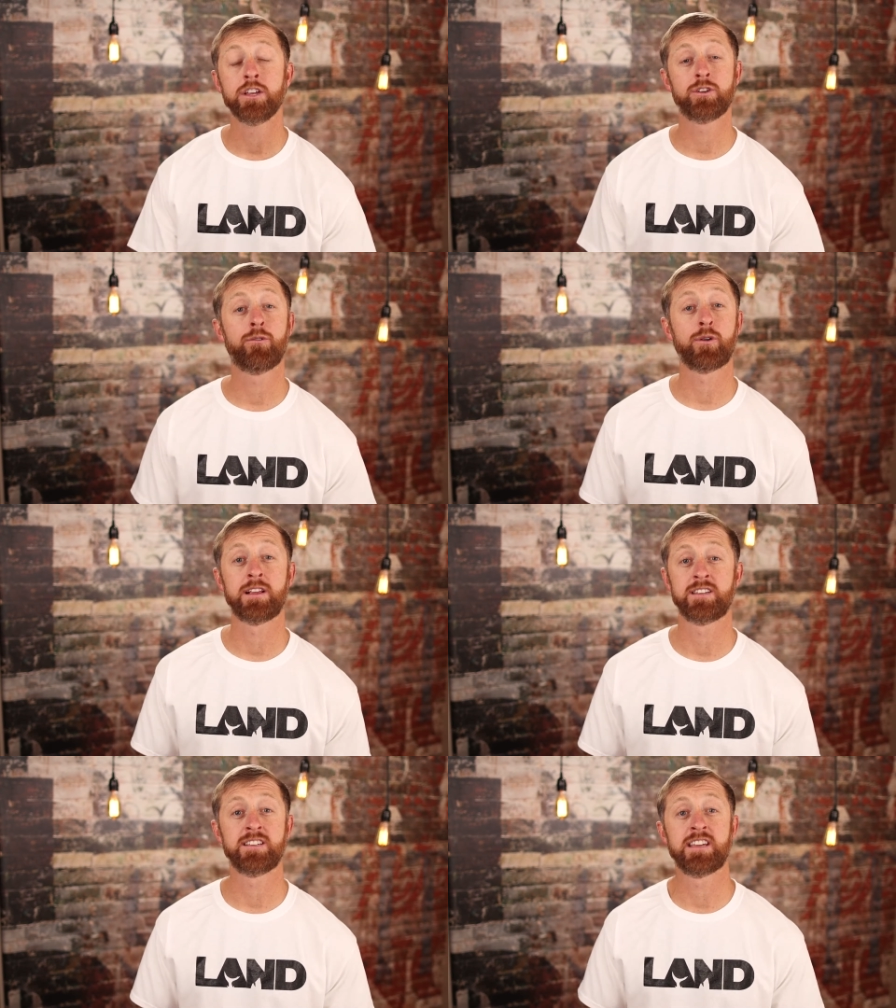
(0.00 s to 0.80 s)
So for
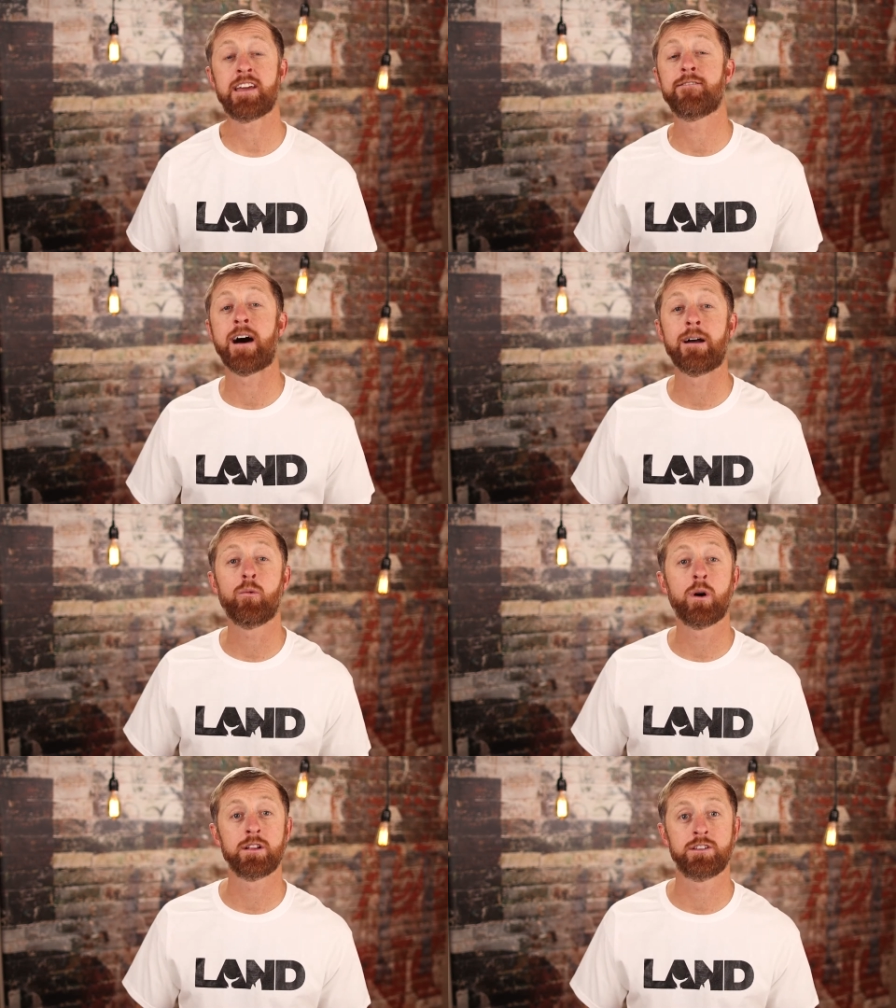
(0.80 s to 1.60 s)
instance, if I
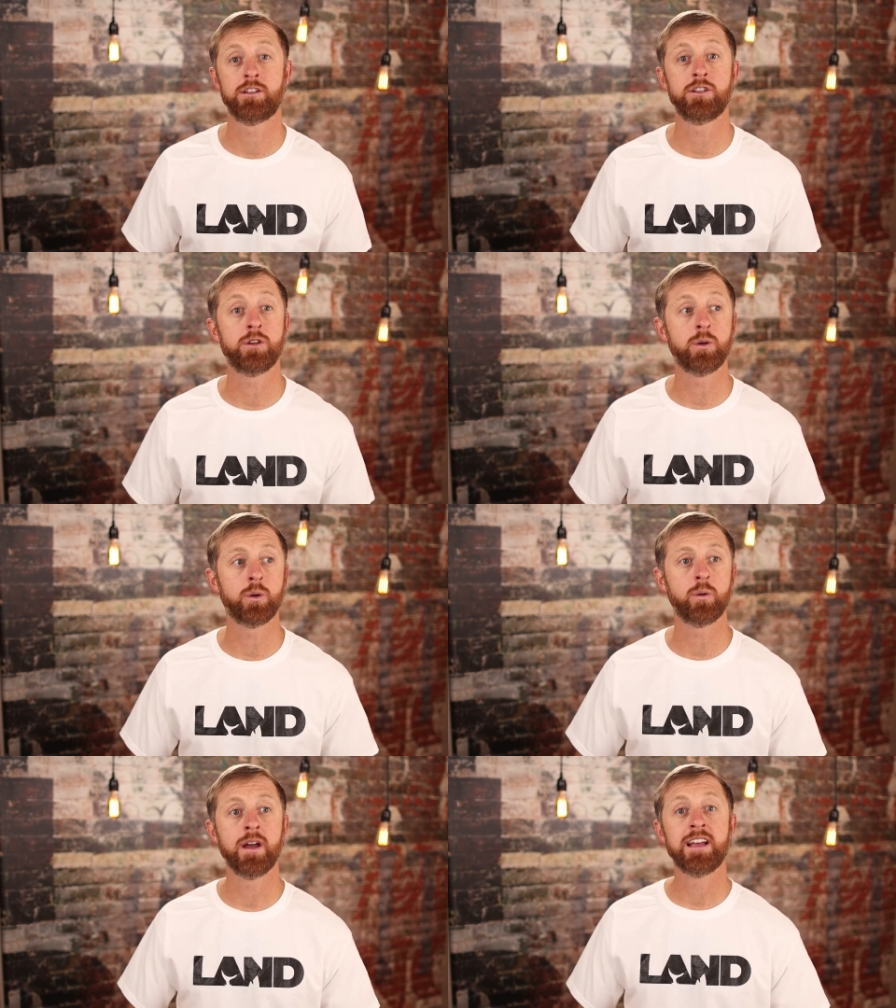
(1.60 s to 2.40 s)
want to
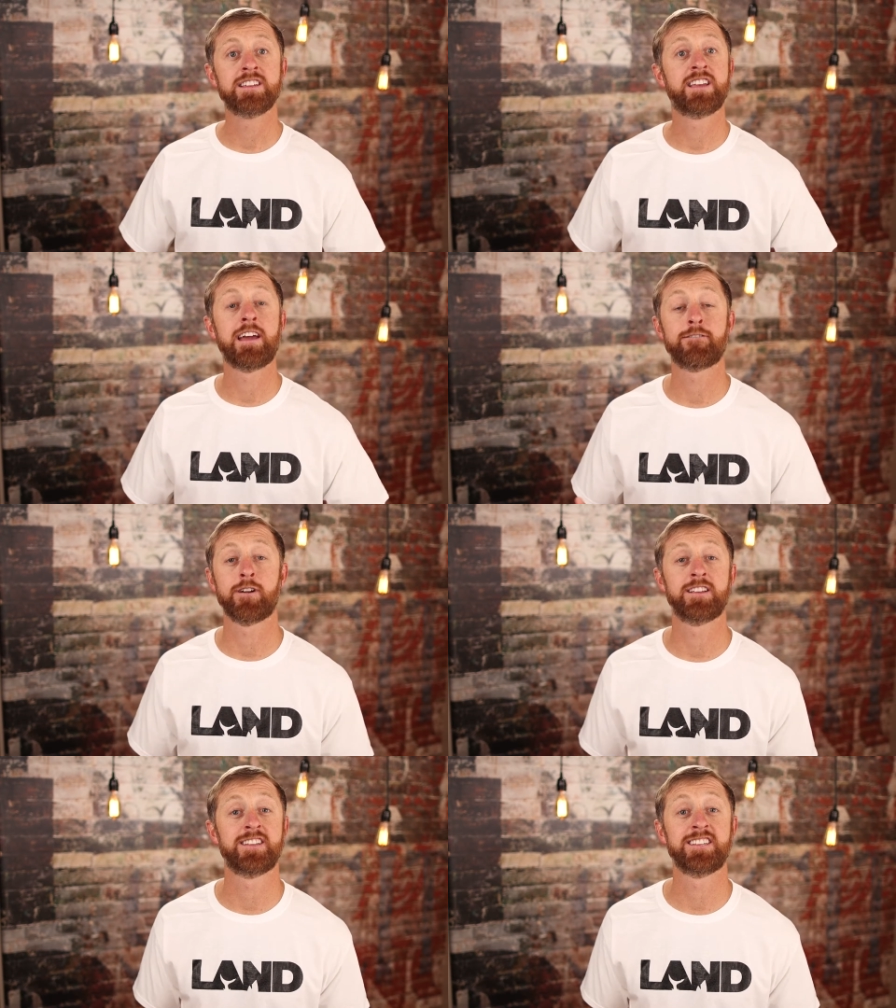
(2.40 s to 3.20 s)
do, say
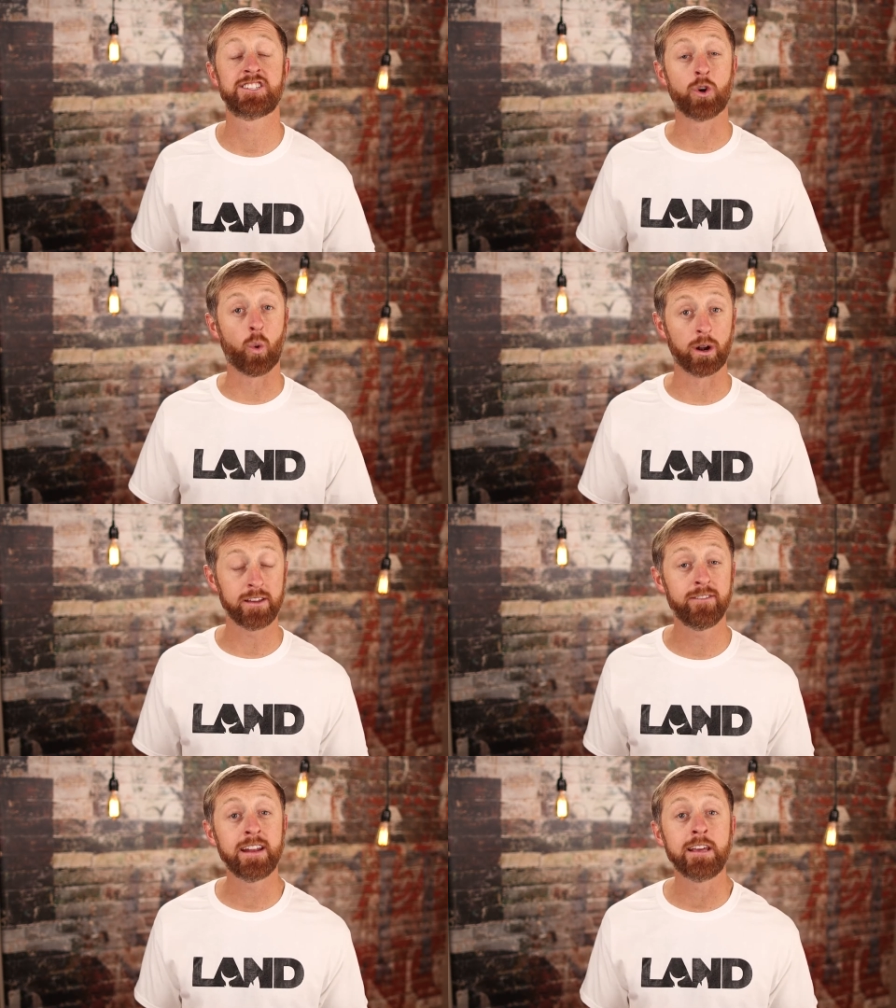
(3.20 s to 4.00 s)
for instance,
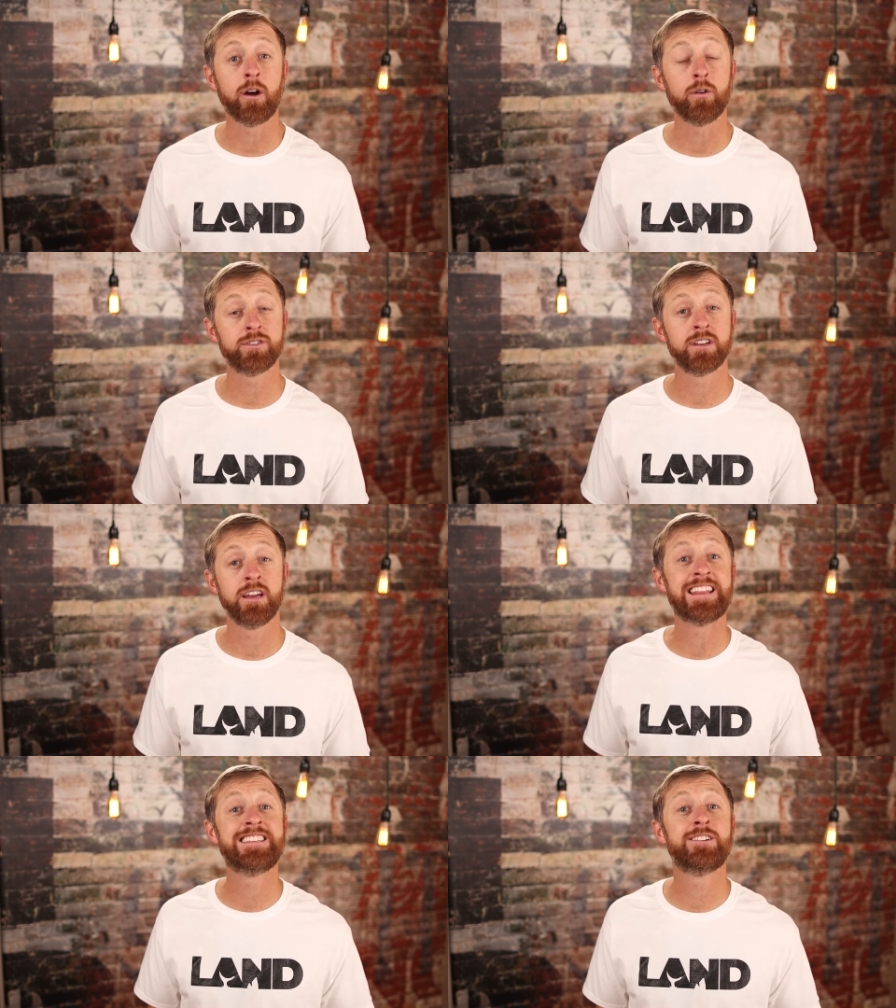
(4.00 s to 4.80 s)
twenty videos
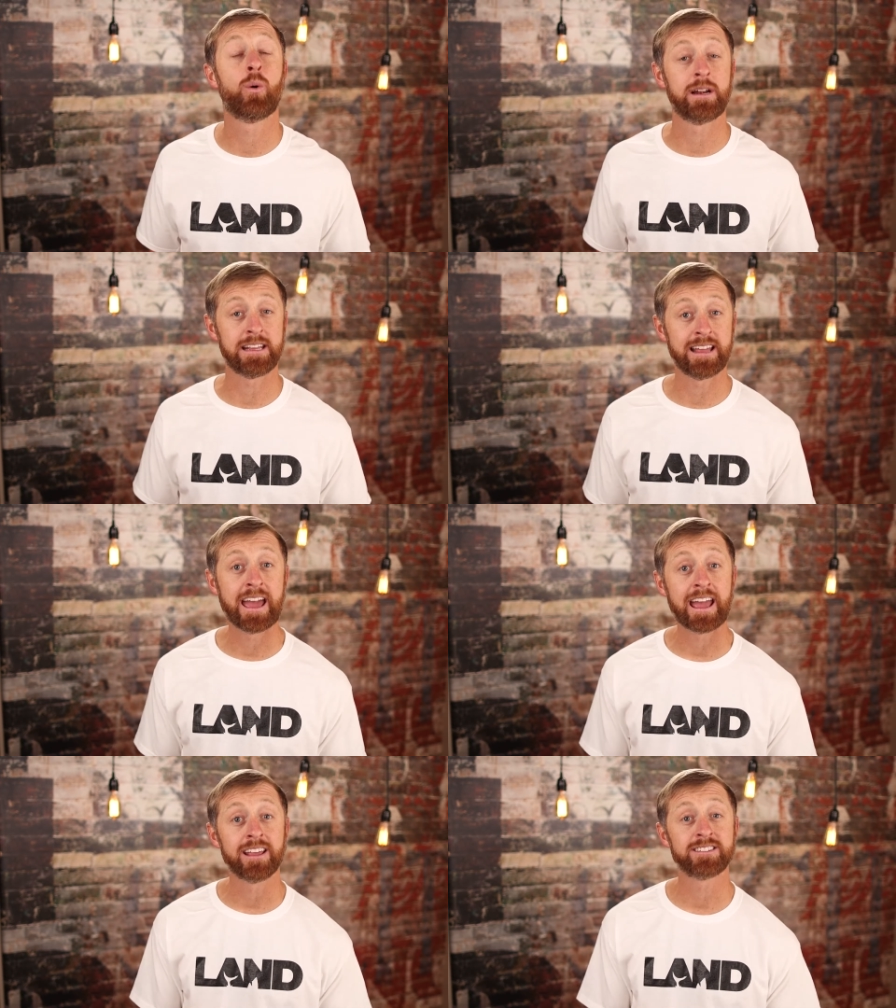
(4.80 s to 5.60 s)
in twenty
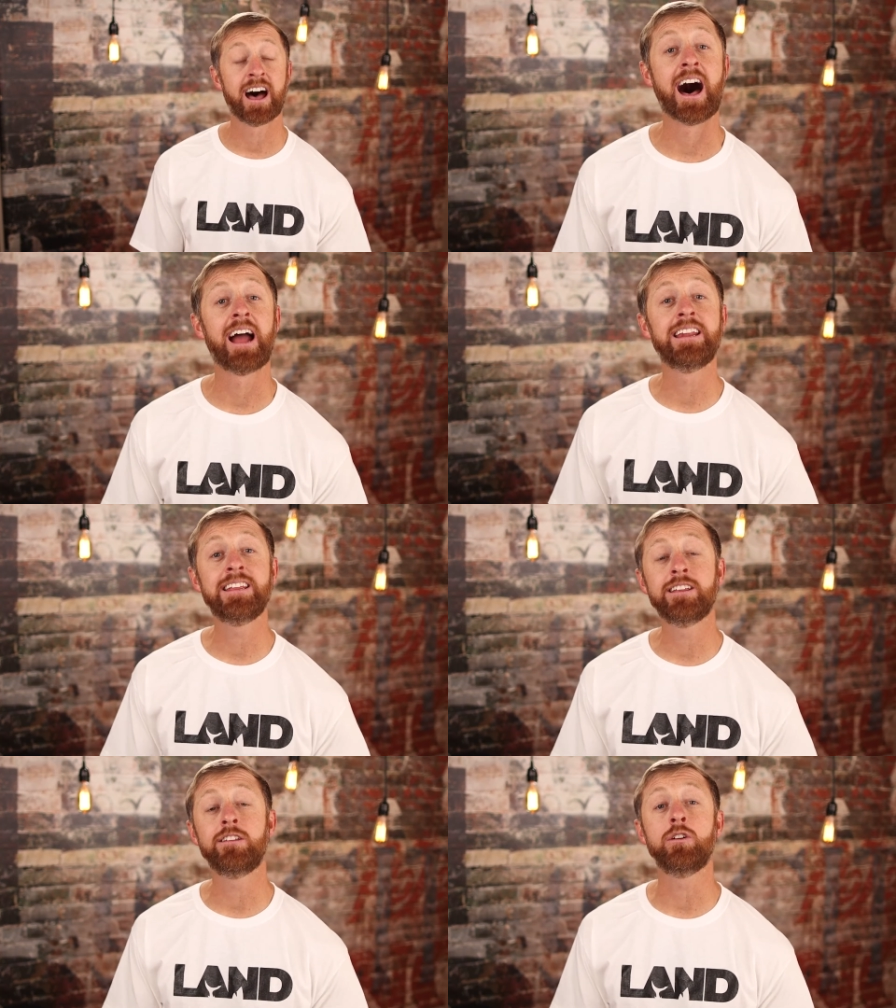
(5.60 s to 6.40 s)
days, I
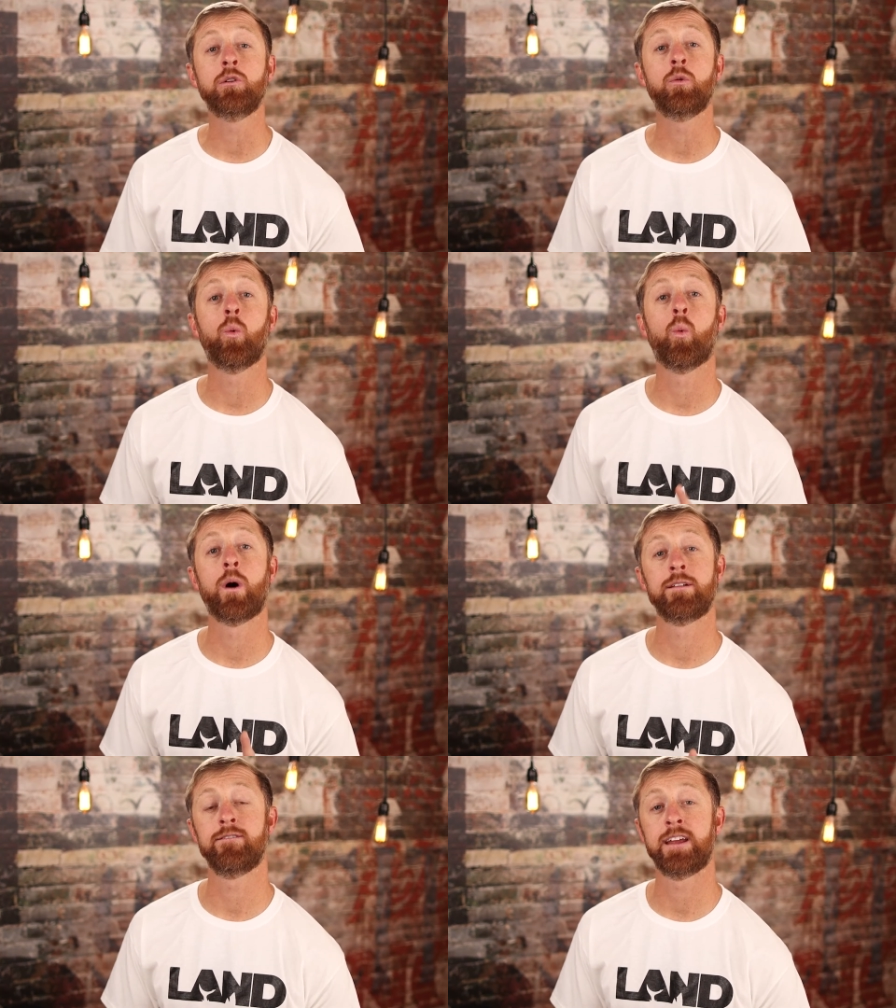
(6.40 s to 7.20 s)
need to do
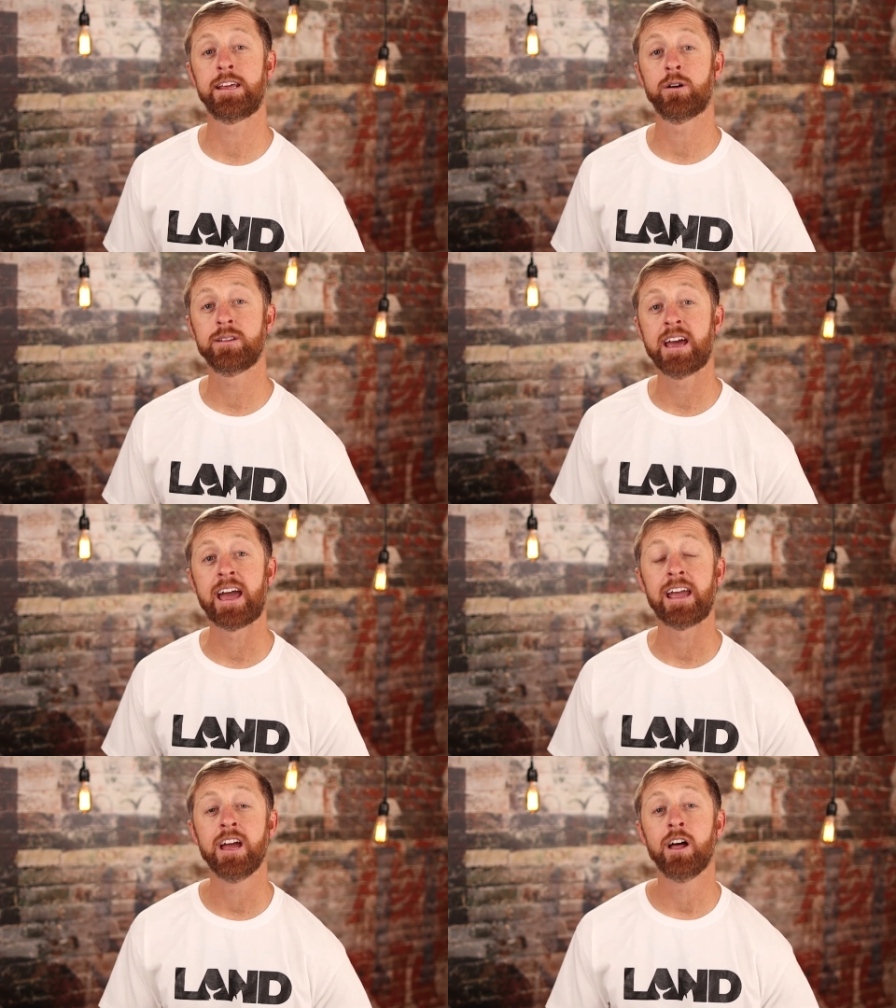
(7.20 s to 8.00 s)
one video a
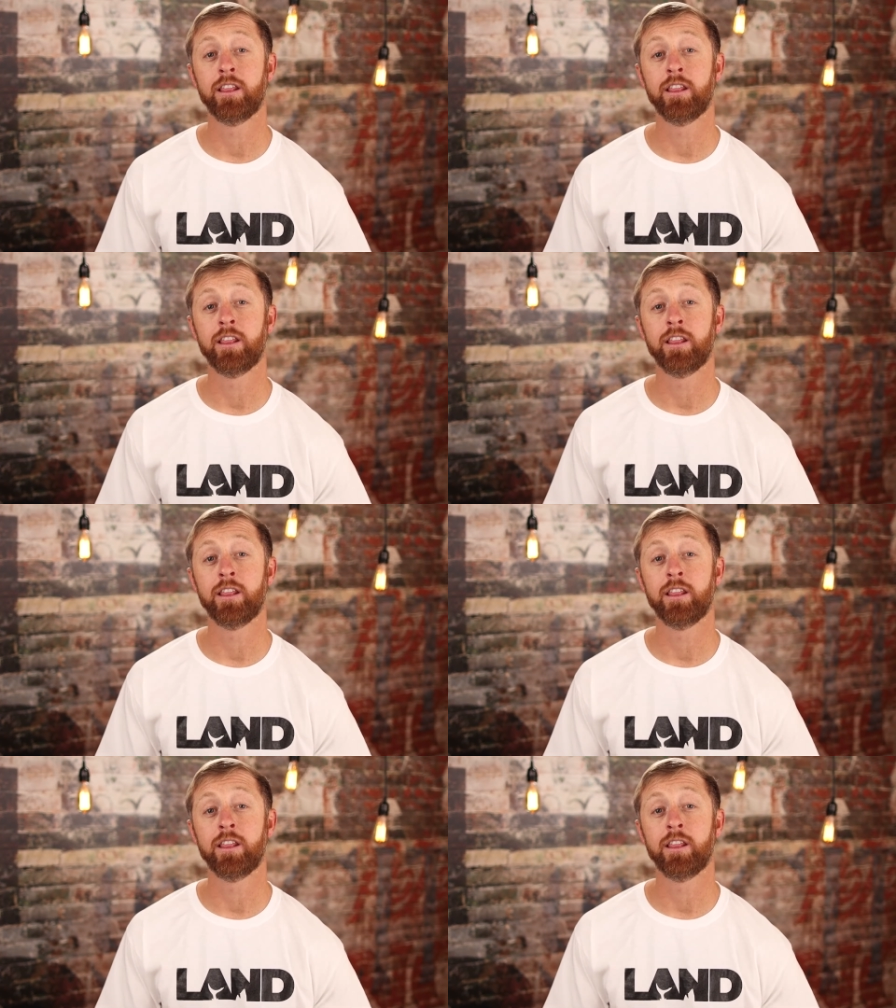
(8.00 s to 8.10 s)
day.